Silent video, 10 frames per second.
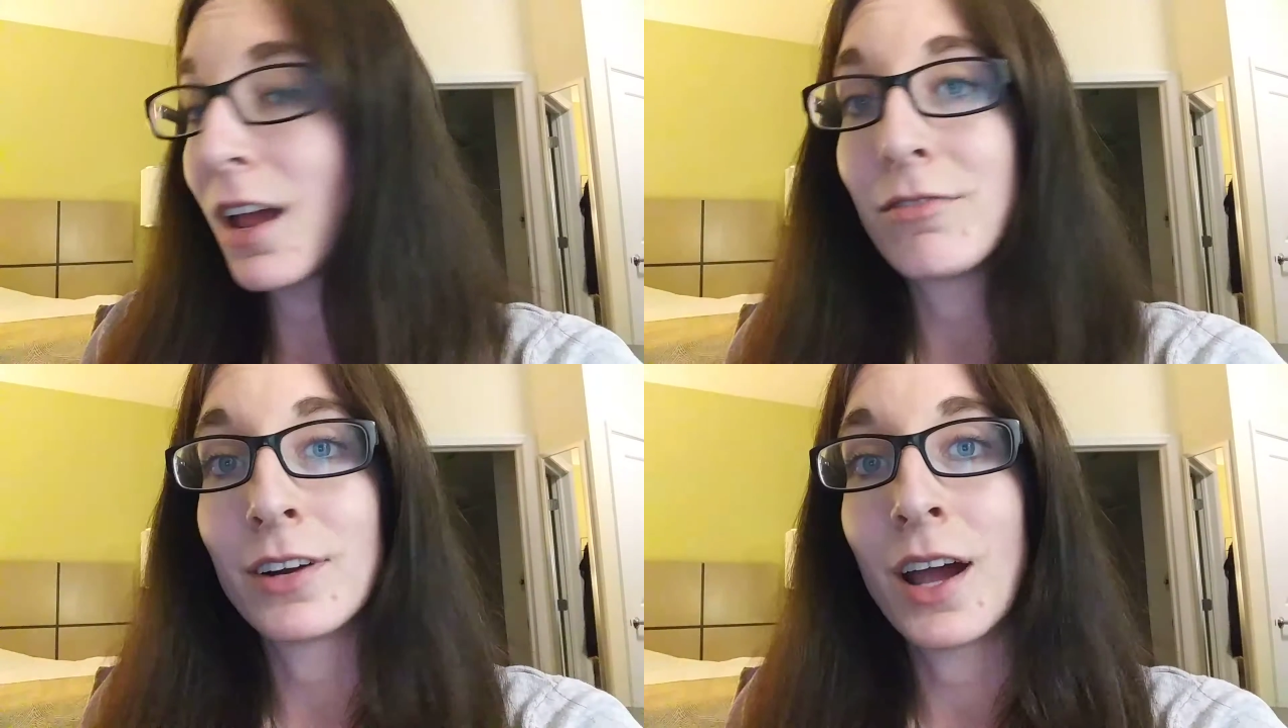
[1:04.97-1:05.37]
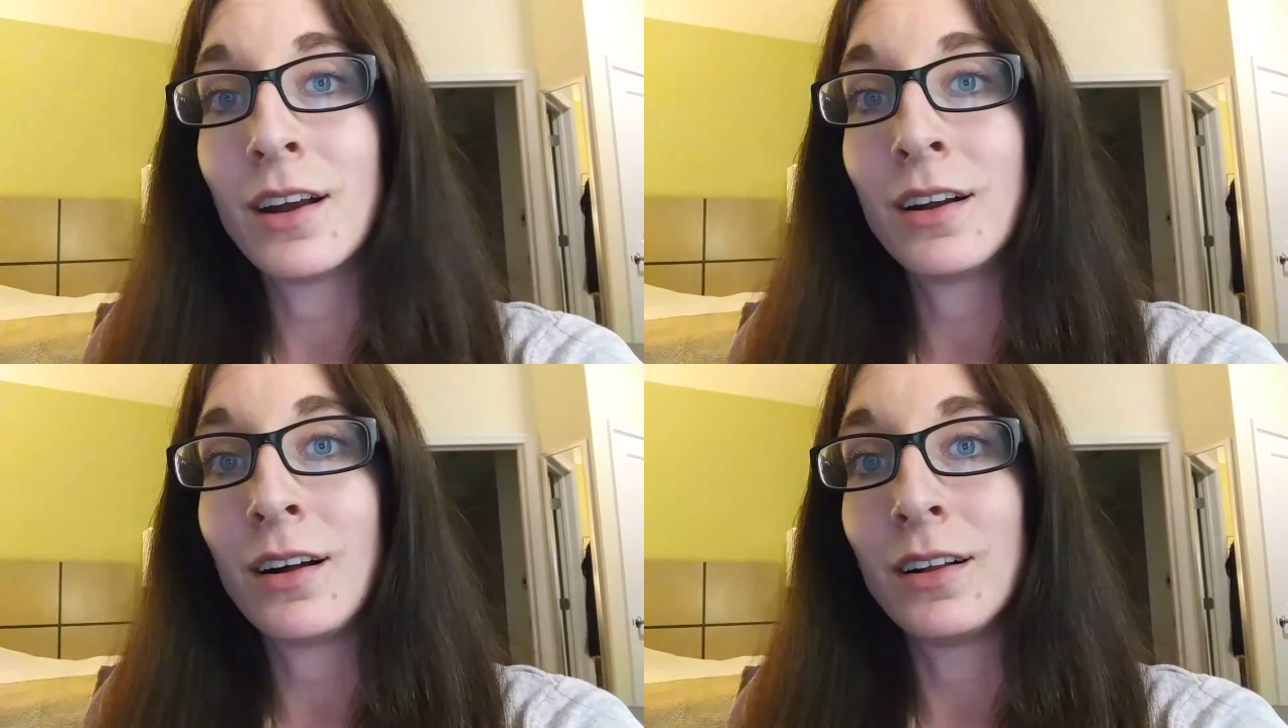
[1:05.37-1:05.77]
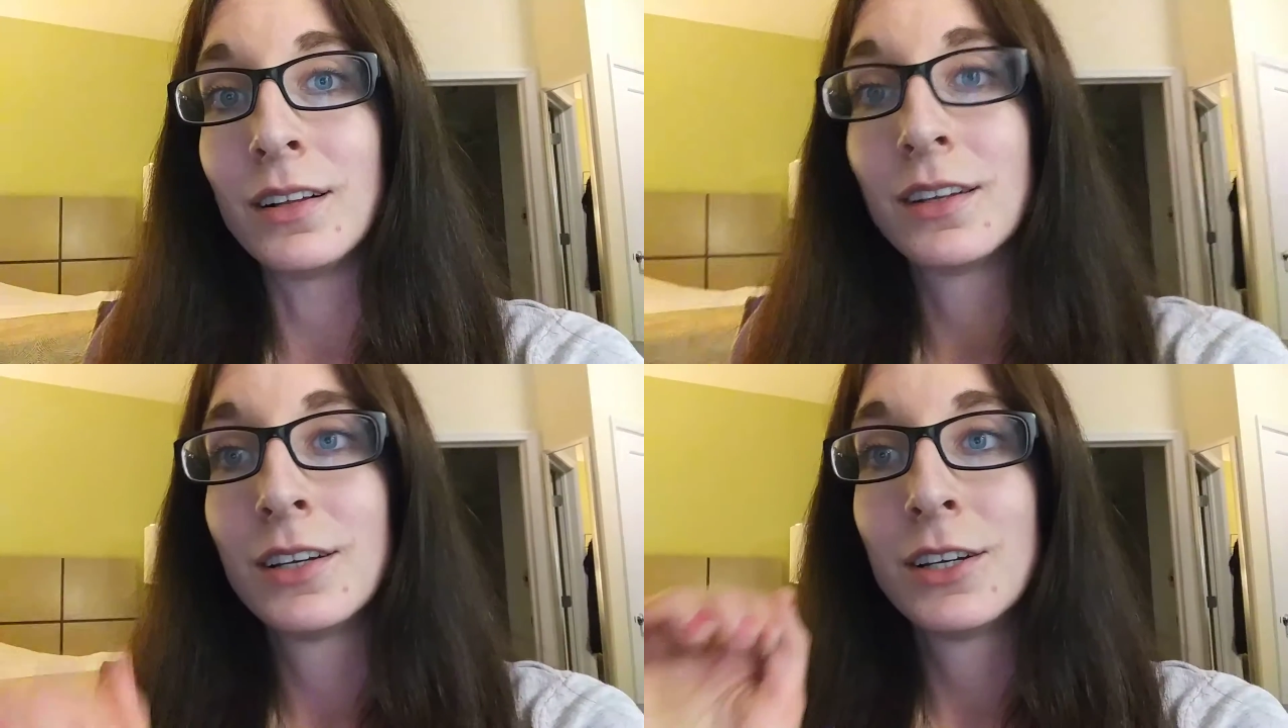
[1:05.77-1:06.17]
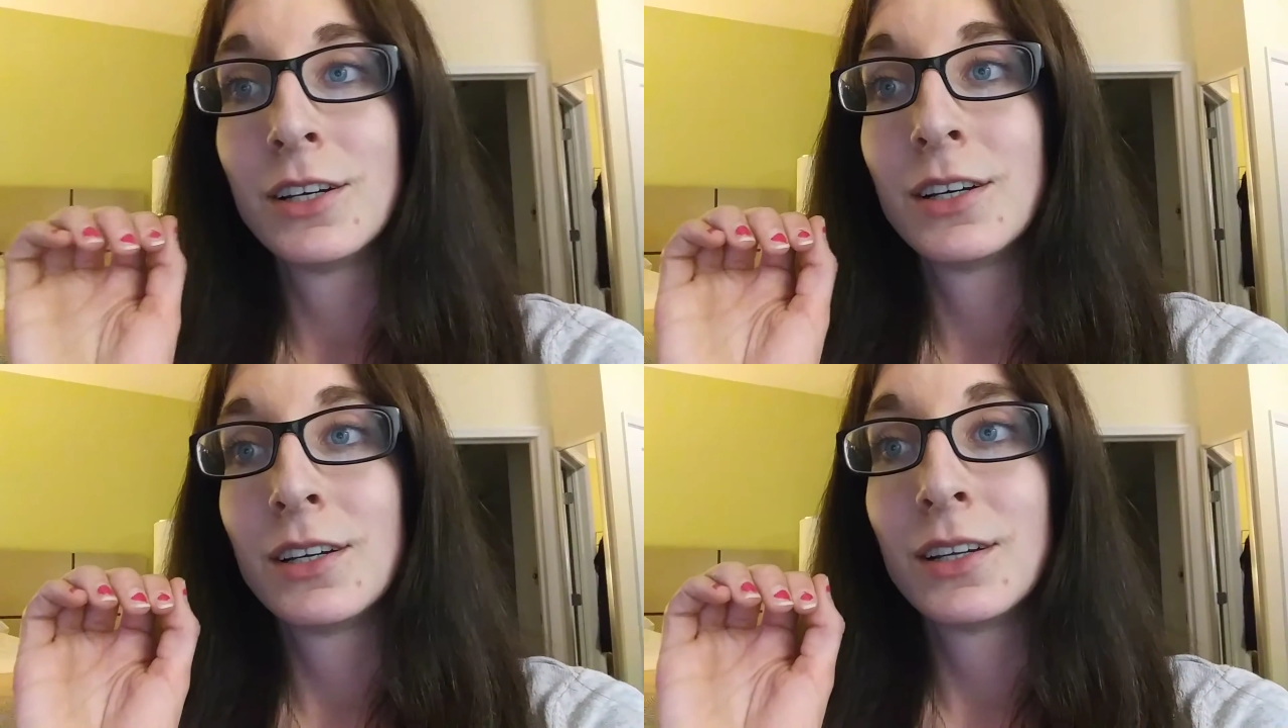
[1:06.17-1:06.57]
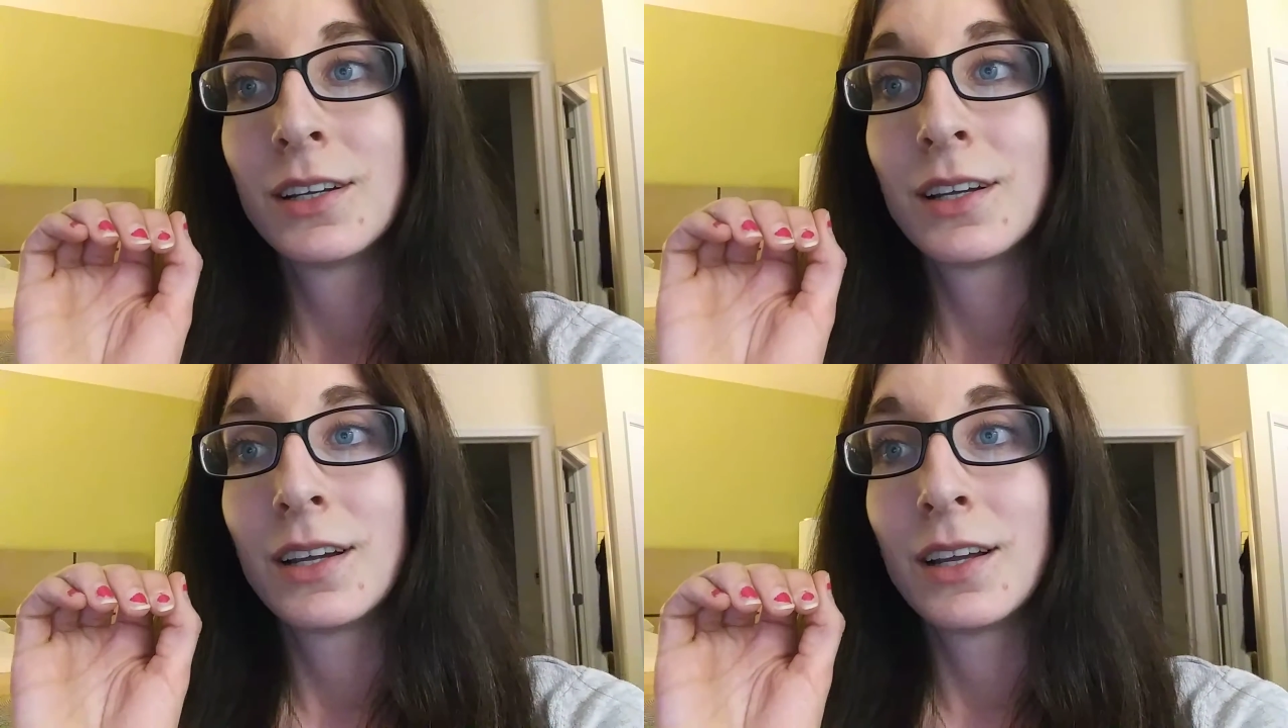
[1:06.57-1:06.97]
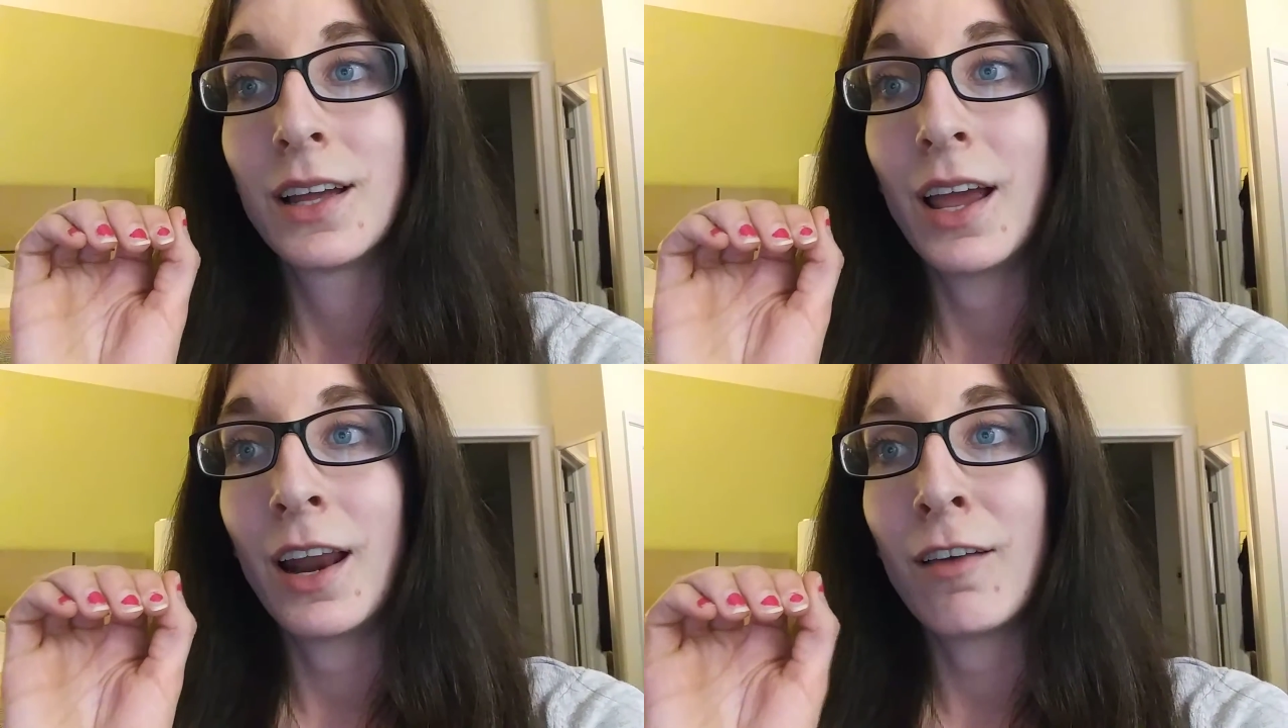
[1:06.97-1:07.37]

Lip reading: I forgot it all. And